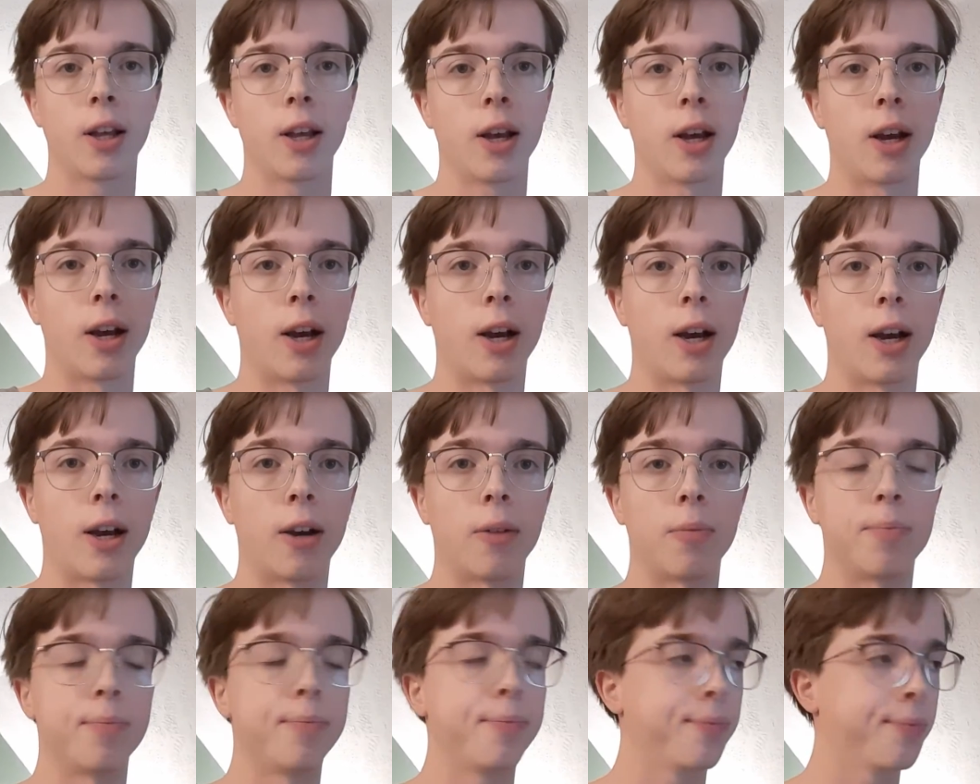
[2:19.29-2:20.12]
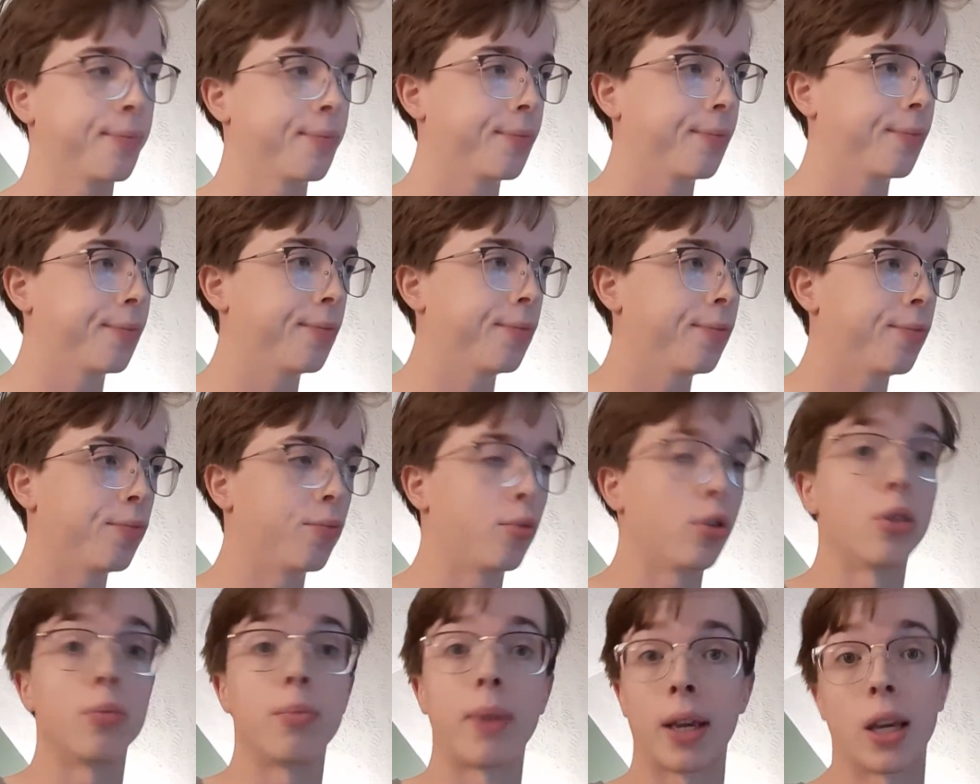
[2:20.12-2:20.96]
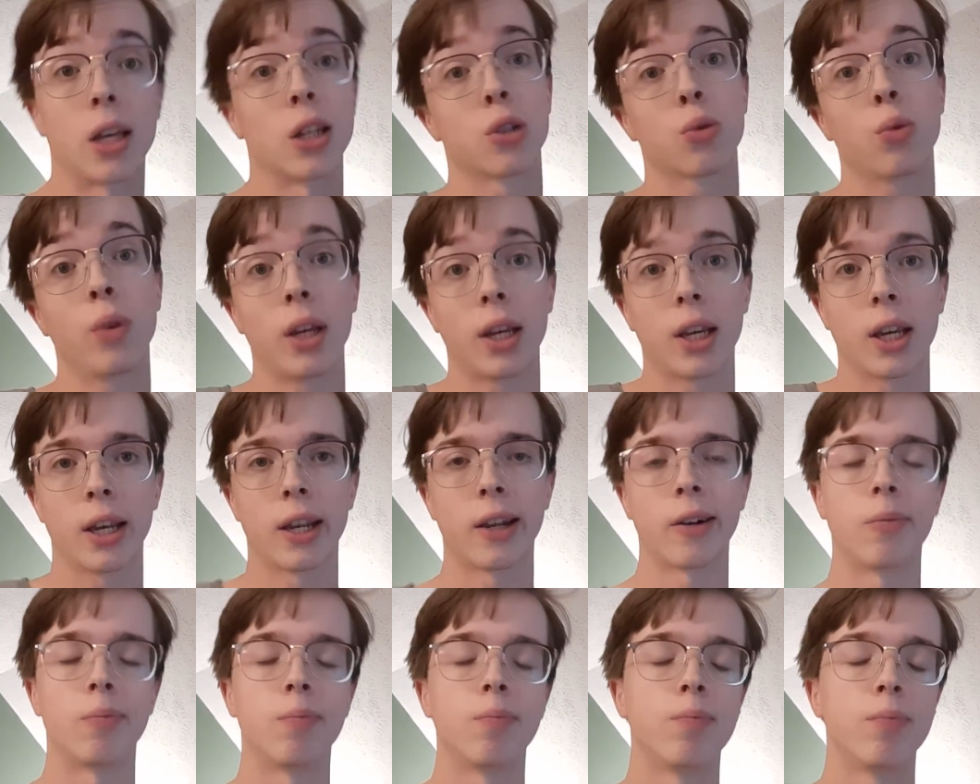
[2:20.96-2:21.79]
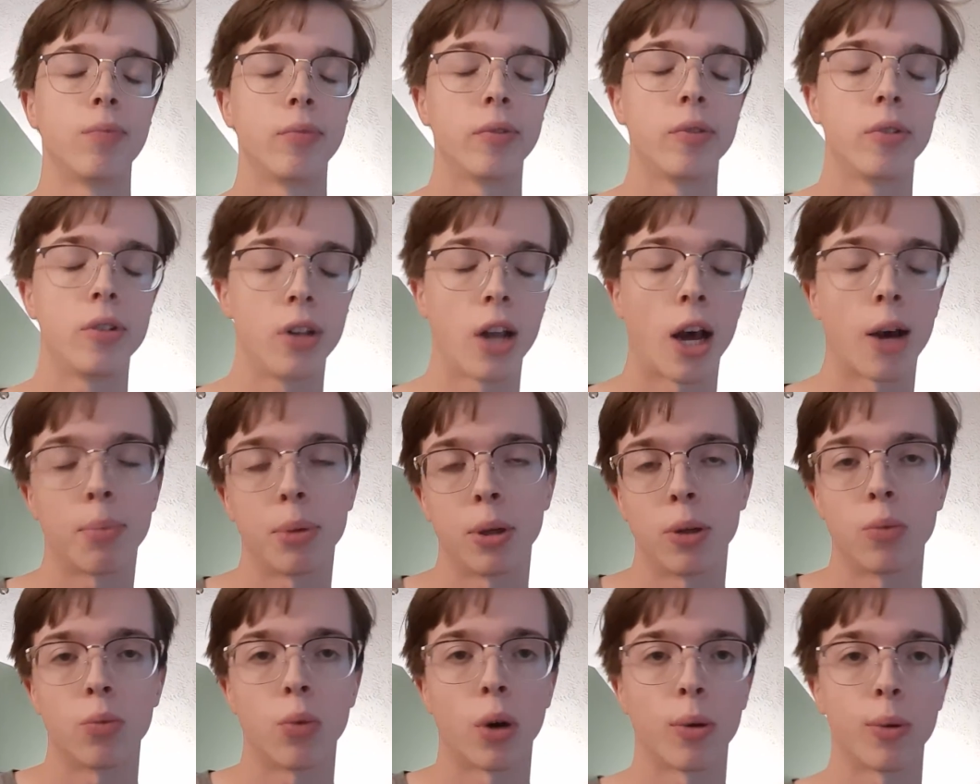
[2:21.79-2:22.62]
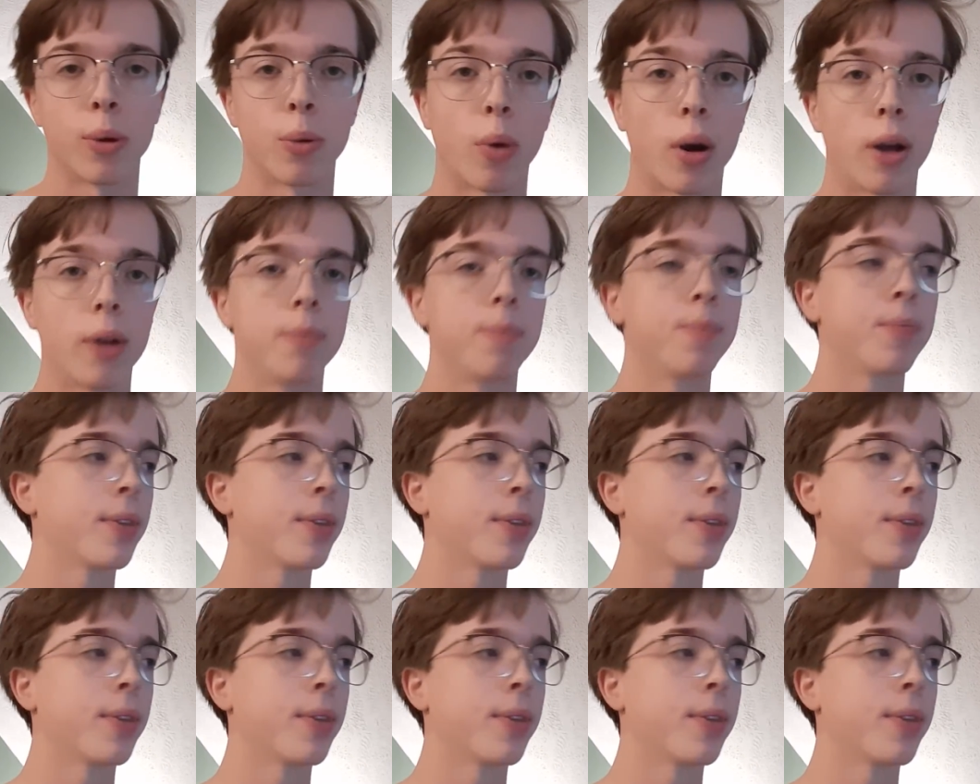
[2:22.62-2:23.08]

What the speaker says: will make it squeak and not be what we want.